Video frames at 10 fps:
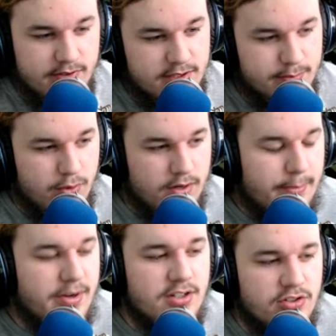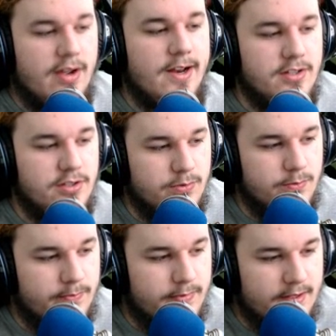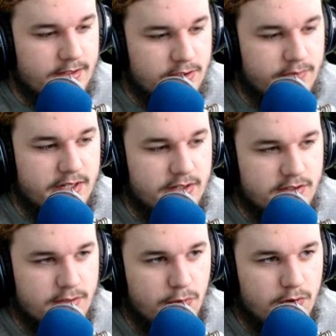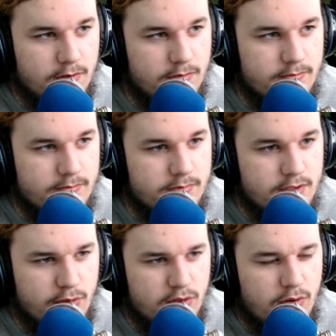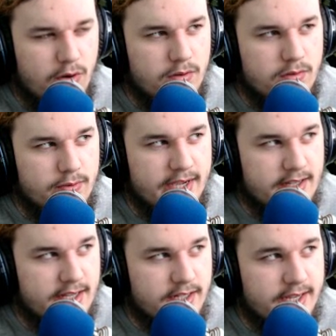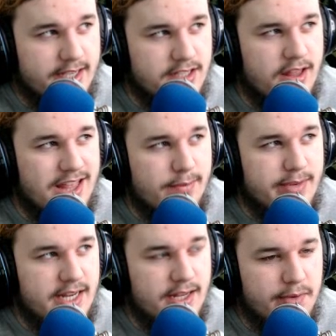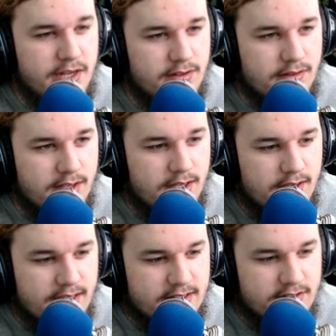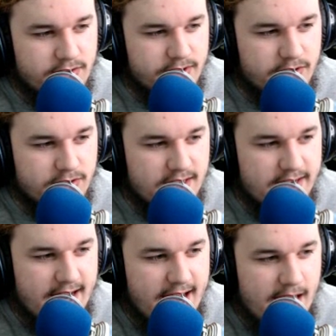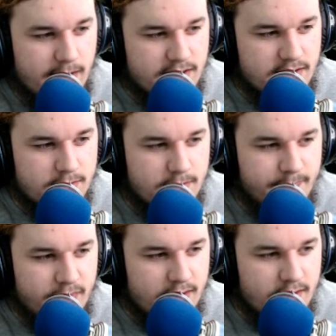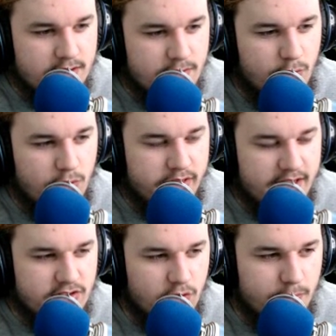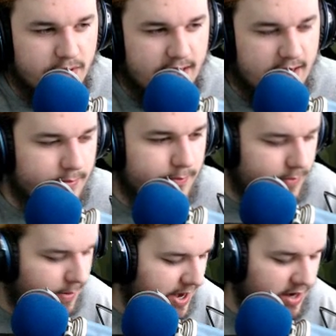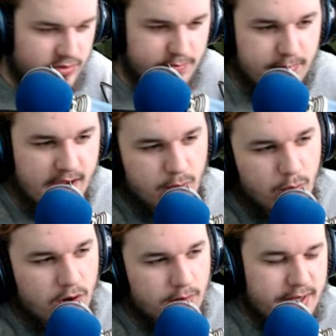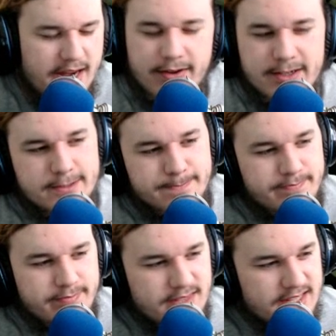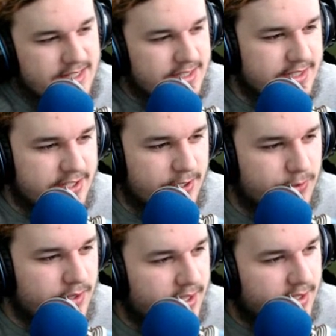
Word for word: the support. I'm going to try to do two videos tomorrow. Tomorrow, oh, wait, yeah, yeah, because I think I'm eating my Easter dinner today because tomorrow things are opening and my parents might work. But anyways, so...